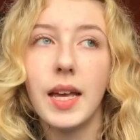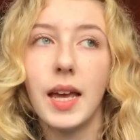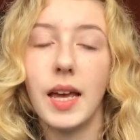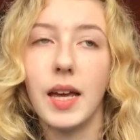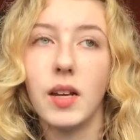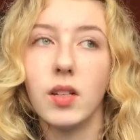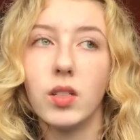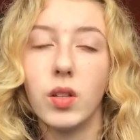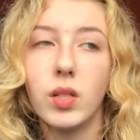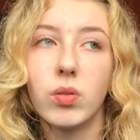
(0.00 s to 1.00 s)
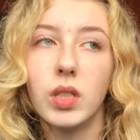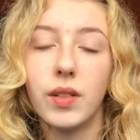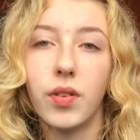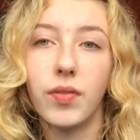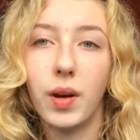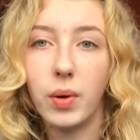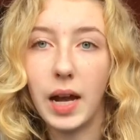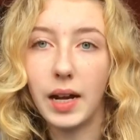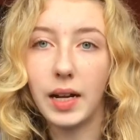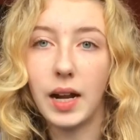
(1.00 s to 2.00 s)
and so this was a different vet we
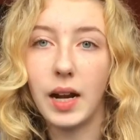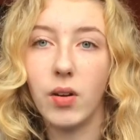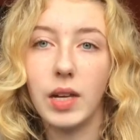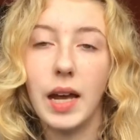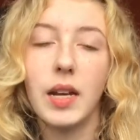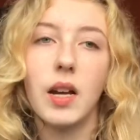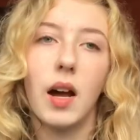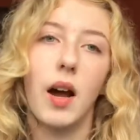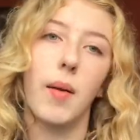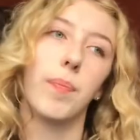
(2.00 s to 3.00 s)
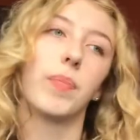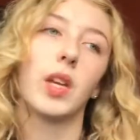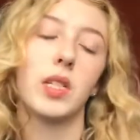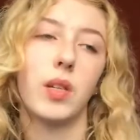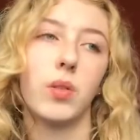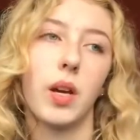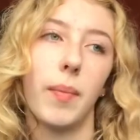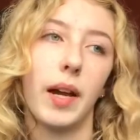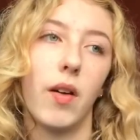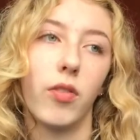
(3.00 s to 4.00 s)
hadn't had out yet, because he was
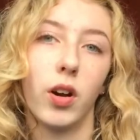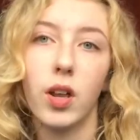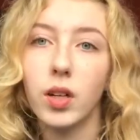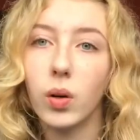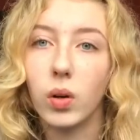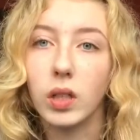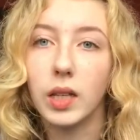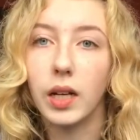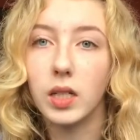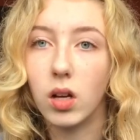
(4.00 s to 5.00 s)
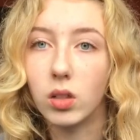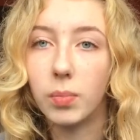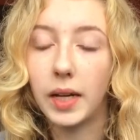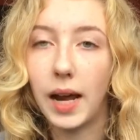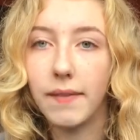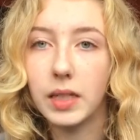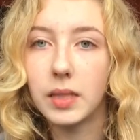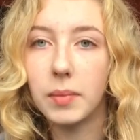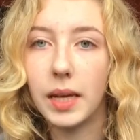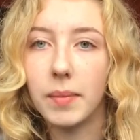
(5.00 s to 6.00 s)
coming out for another horse that has also been having
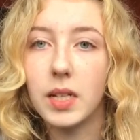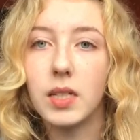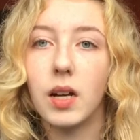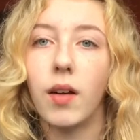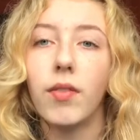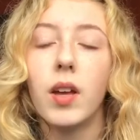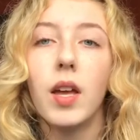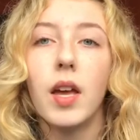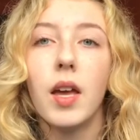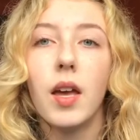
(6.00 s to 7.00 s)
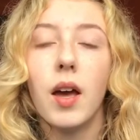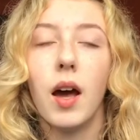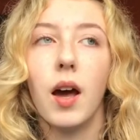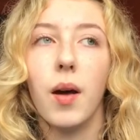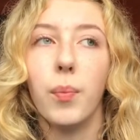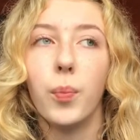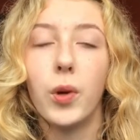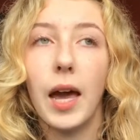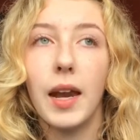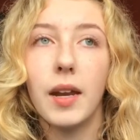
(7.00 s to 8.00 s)
some lameness stuff.
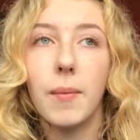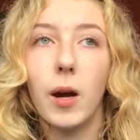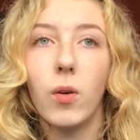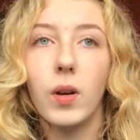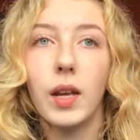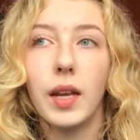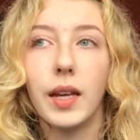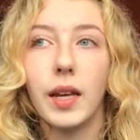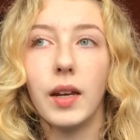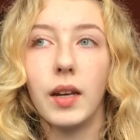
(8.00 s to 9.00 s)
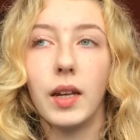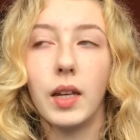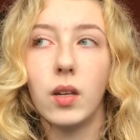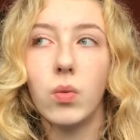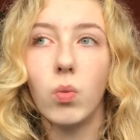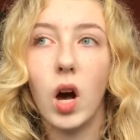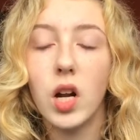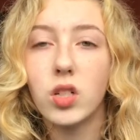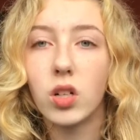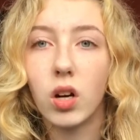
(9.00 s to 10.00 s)
We had him out, and he
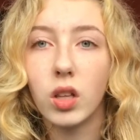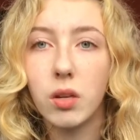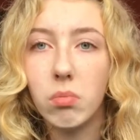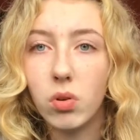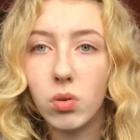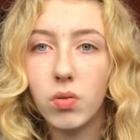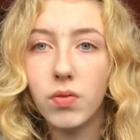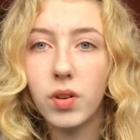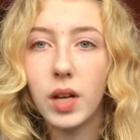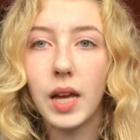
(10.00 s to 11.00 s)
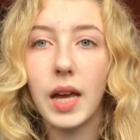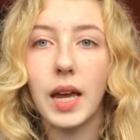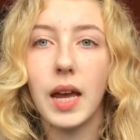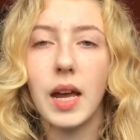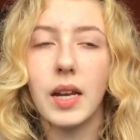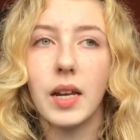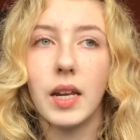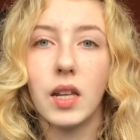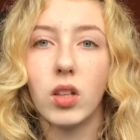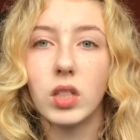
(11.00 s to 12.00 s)
watched Harley move, and
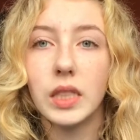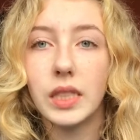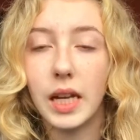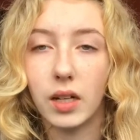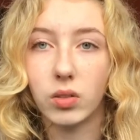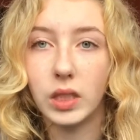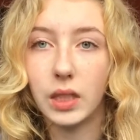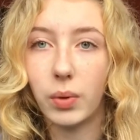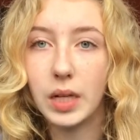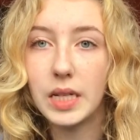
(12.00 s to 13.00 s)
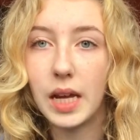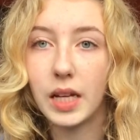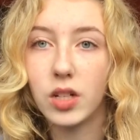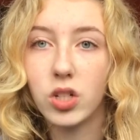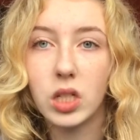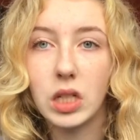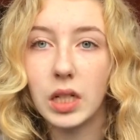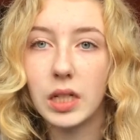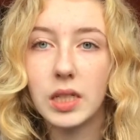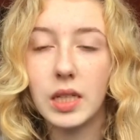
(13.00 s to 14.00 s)
he looked at his x-rays that we had taken just
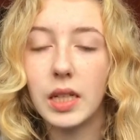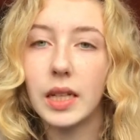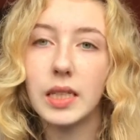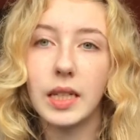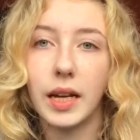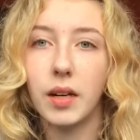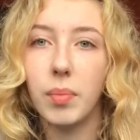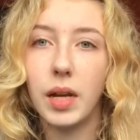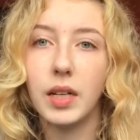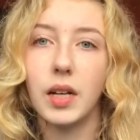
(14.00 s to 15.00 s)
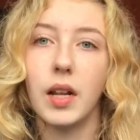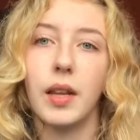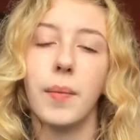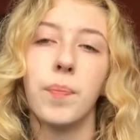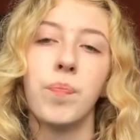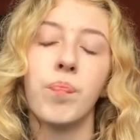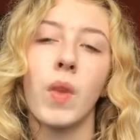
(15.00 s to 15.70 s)
to see like a second opinion on them,